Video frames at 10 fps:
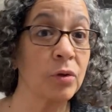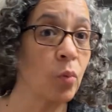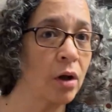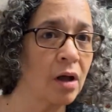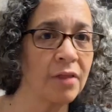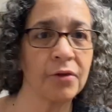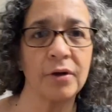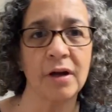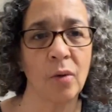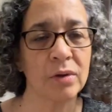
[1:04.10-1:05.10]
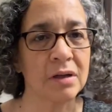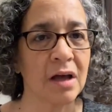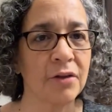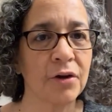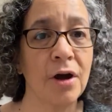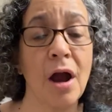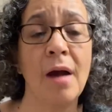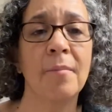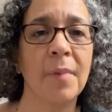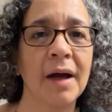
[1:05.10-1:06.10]
with one author and not with another,
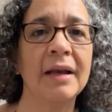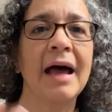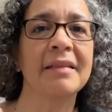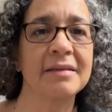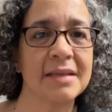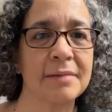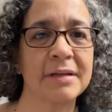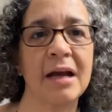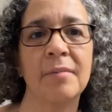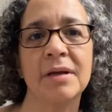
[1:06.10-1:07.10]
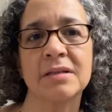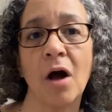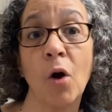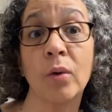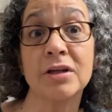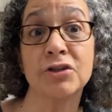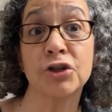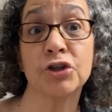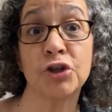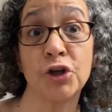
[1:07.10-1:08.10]
but at the same time, it's always
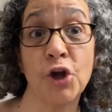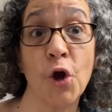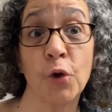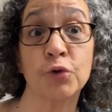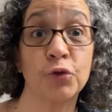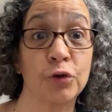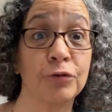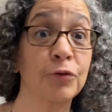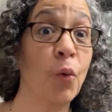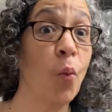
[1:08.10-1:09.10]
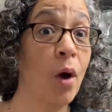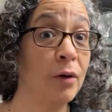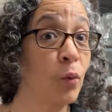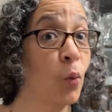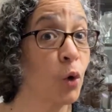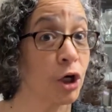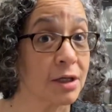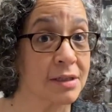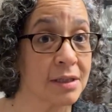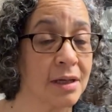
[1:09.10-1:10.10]
good to know sort of what
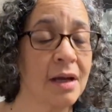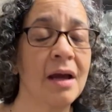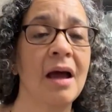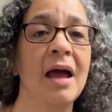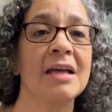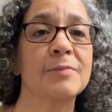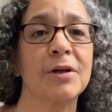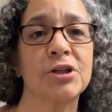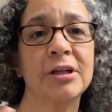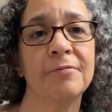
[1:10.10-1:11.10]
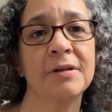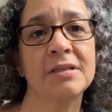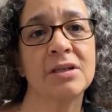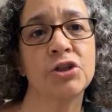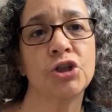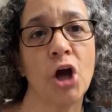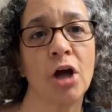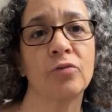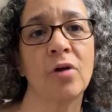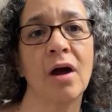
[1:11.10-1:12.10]
worked, especially if it's a
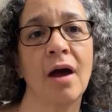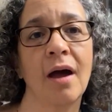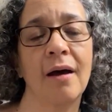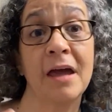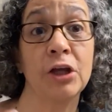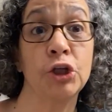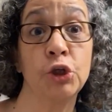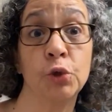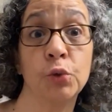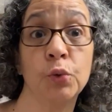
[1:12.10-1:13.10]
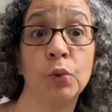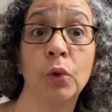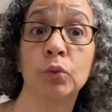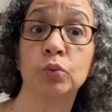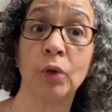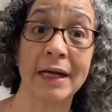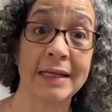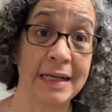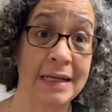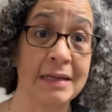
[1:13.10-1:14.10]
genre that you
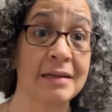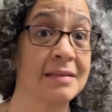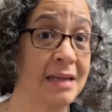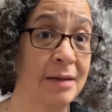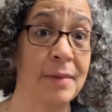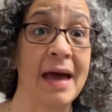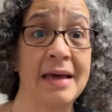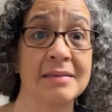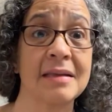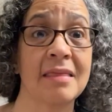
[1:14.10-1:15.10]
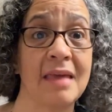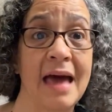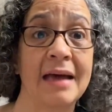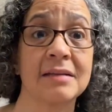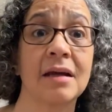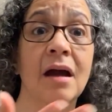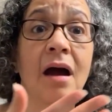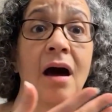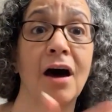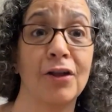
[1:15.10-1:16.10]
write in the same as that
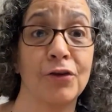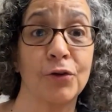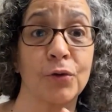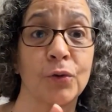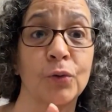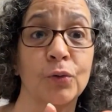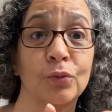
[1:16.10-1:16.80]
author